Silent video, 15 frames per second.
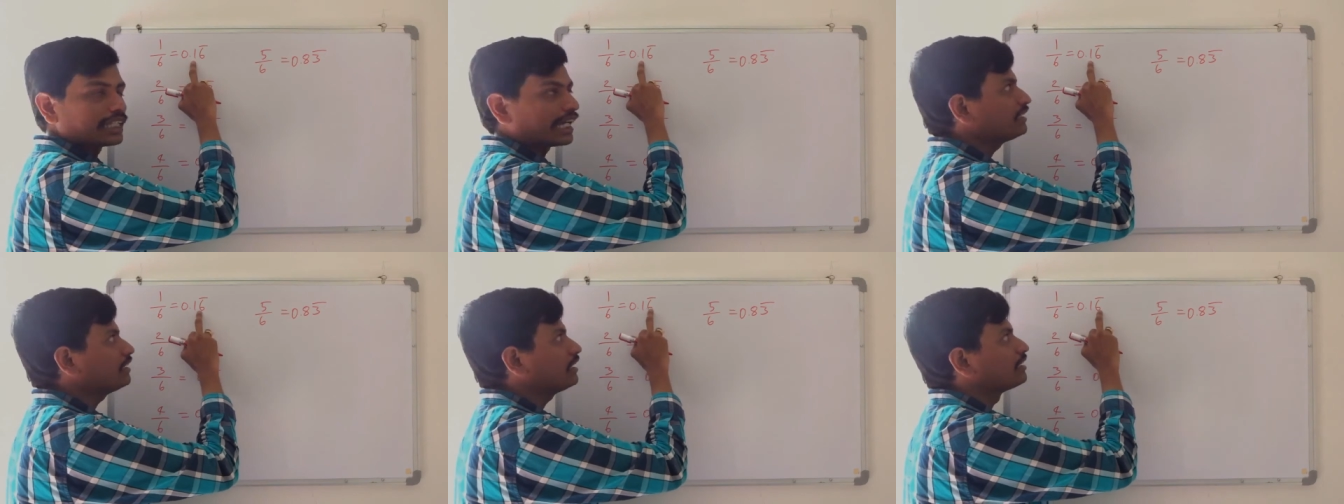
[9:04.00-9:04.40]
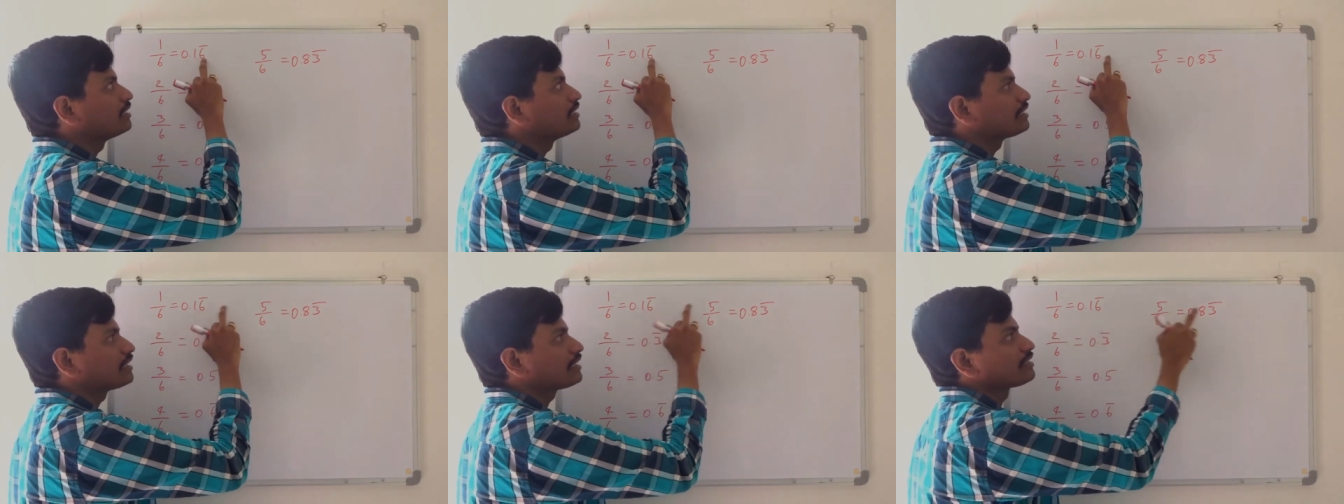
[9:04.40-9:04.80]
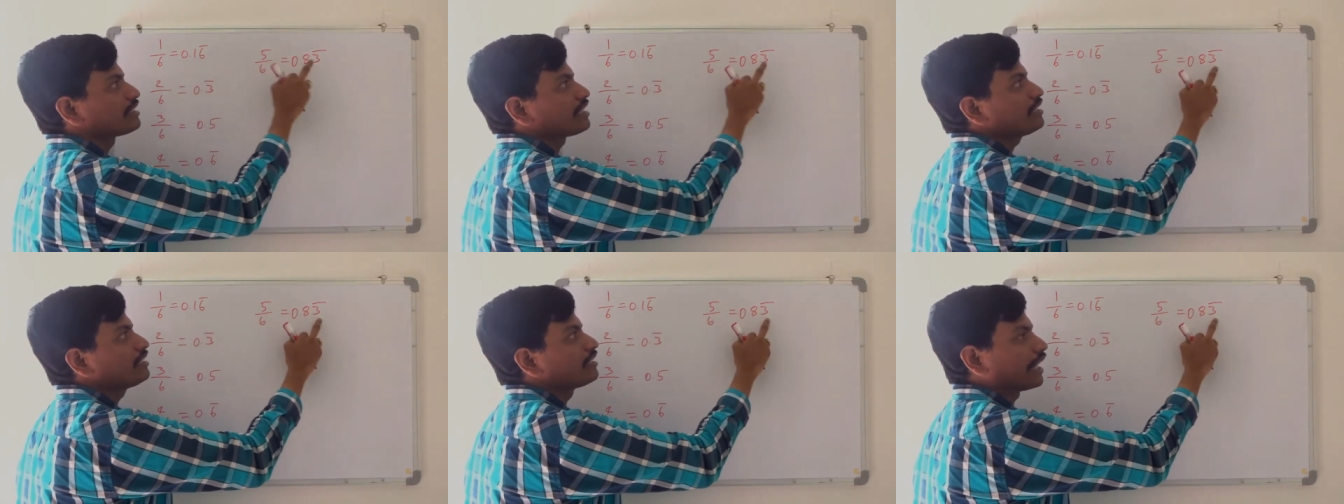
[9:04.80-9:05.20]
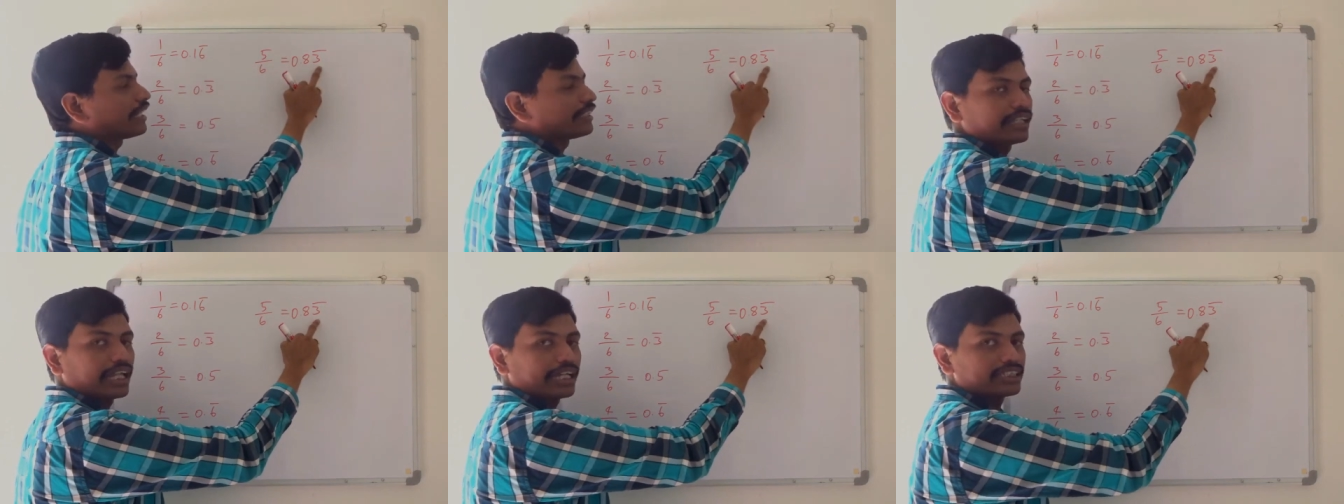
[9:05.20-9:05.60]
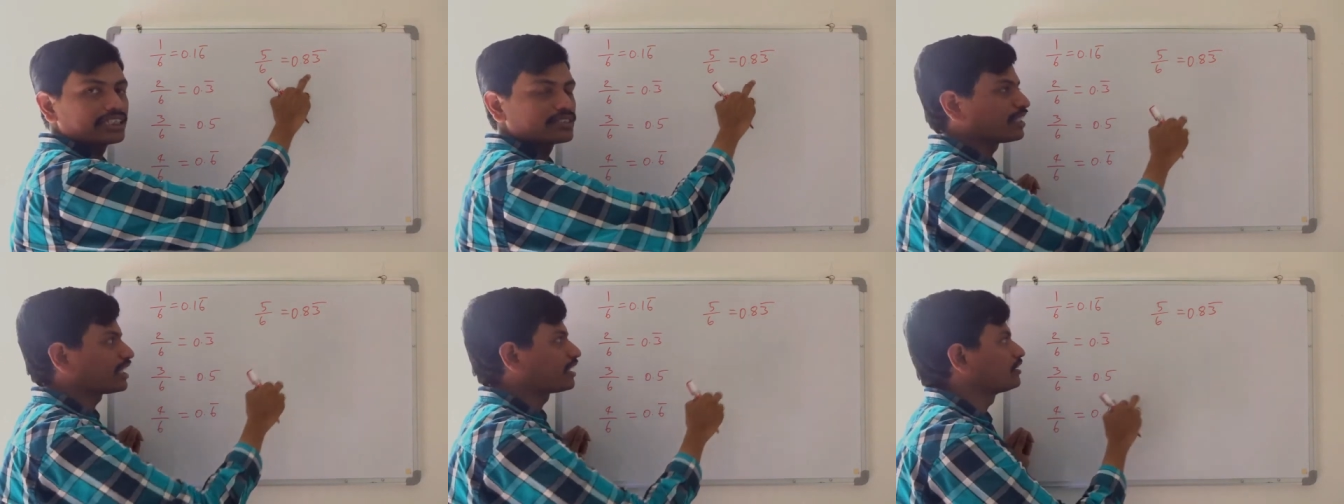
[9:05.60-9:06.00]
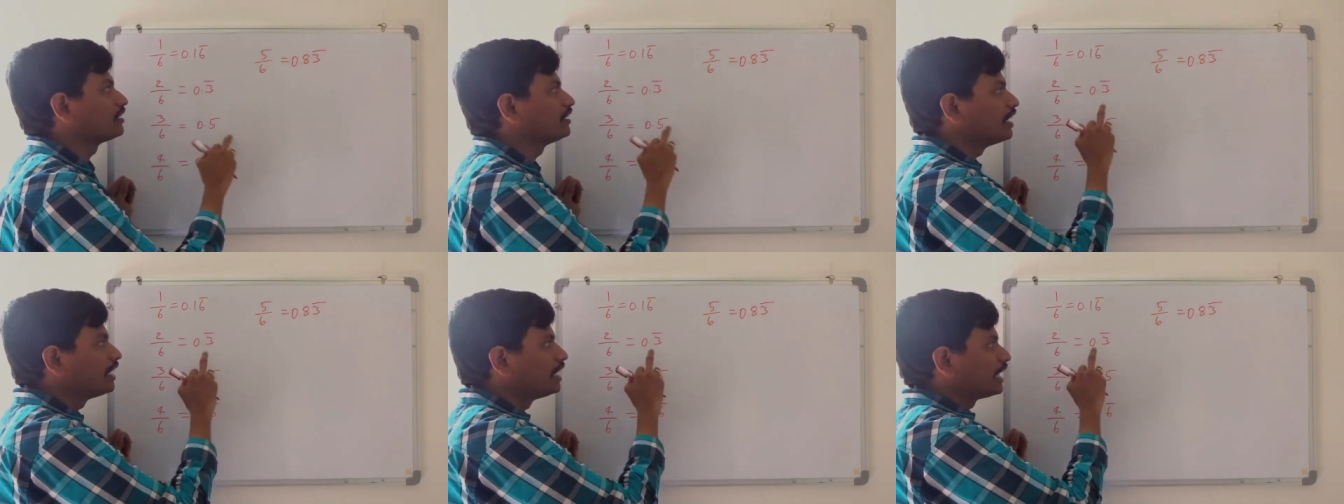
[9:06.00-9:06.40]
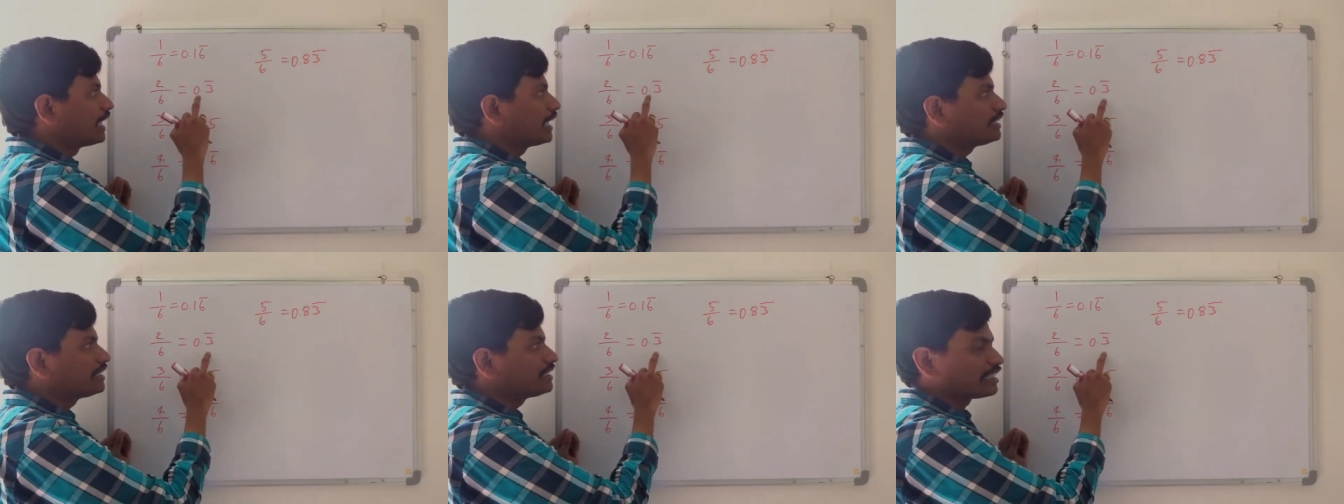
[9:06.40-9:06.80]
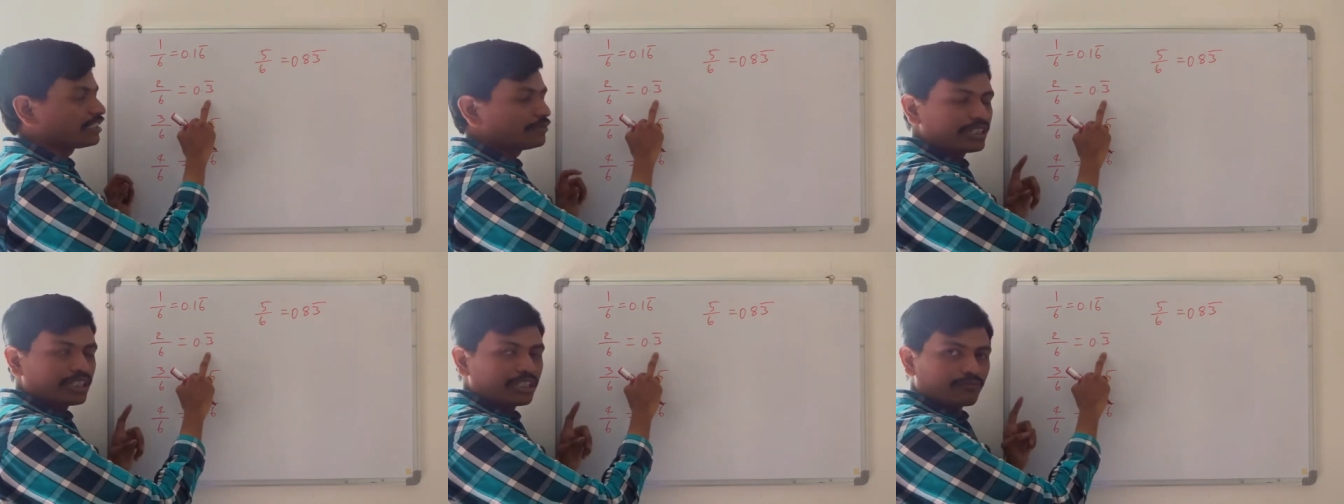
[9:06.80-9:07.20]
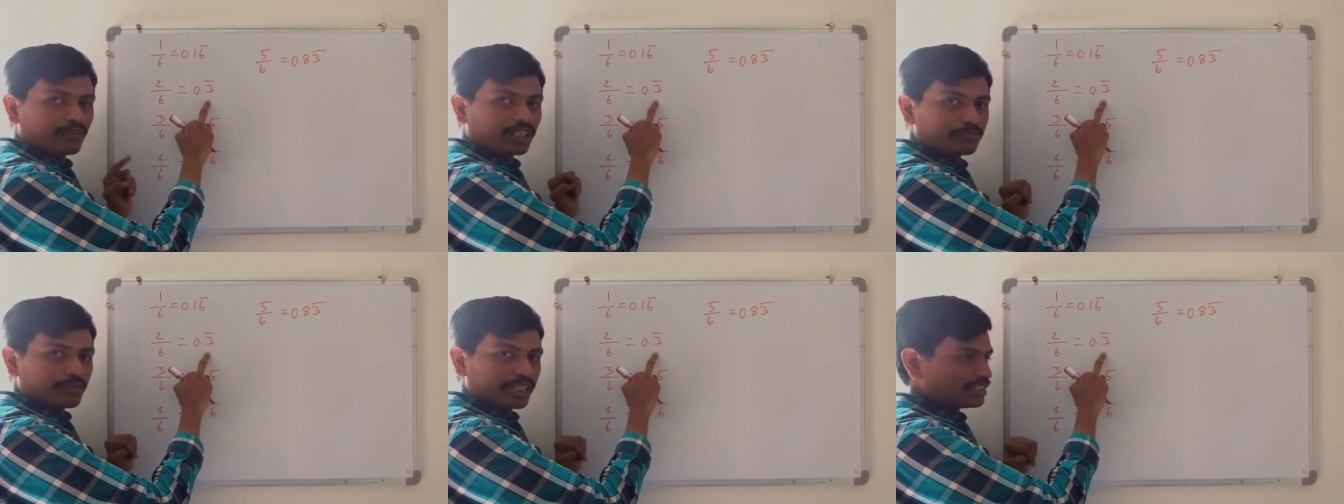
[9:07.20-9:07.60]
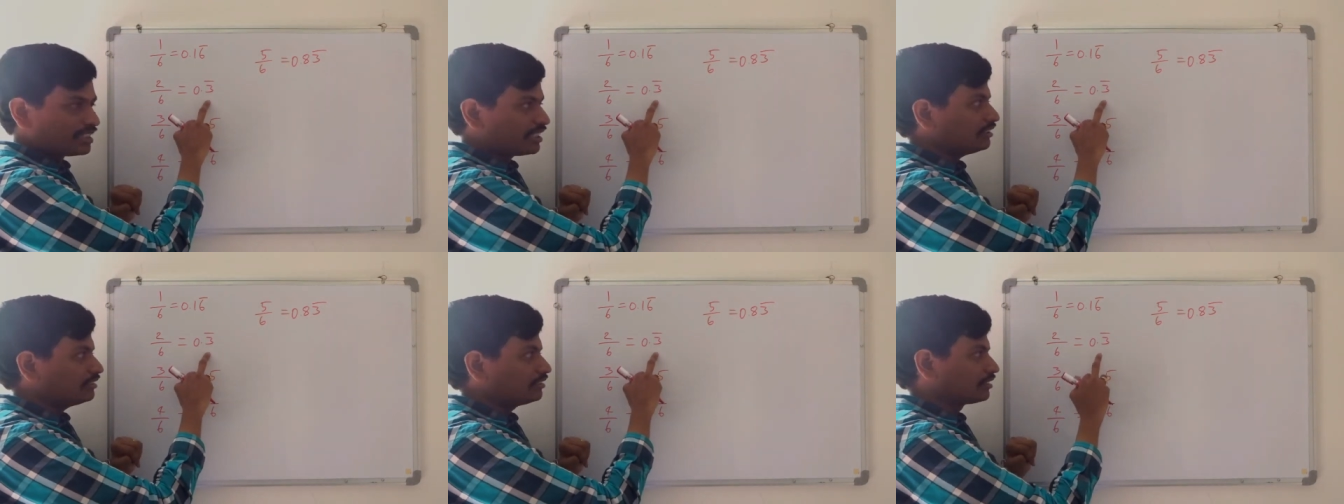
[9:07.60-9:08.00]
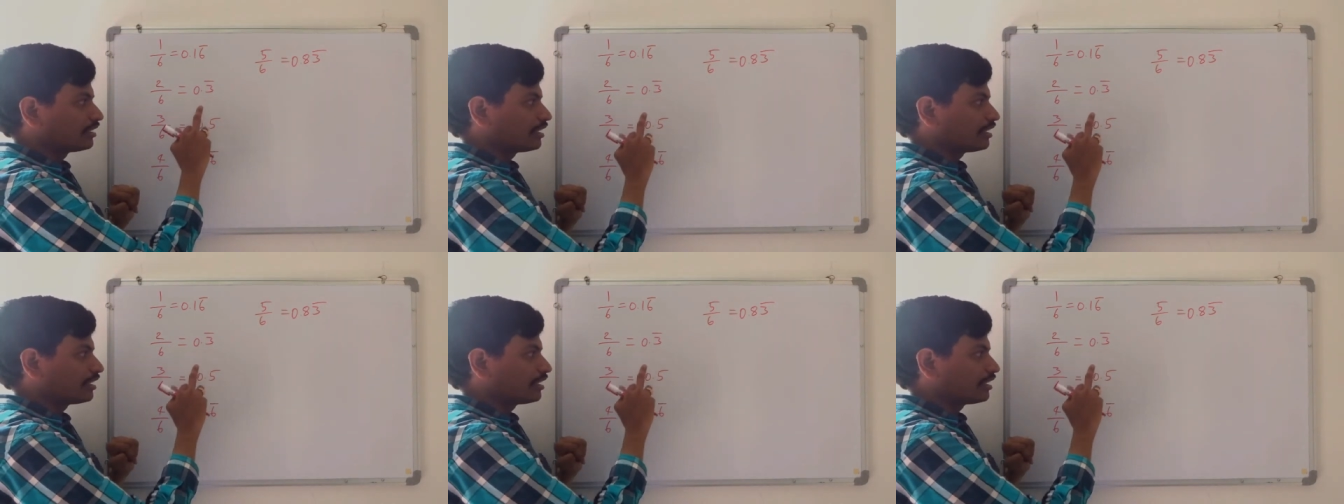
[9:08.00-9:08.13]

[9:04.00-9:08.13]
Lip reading: 9, 6, 3, 9. Like this we can. And this can be done 1 by 3.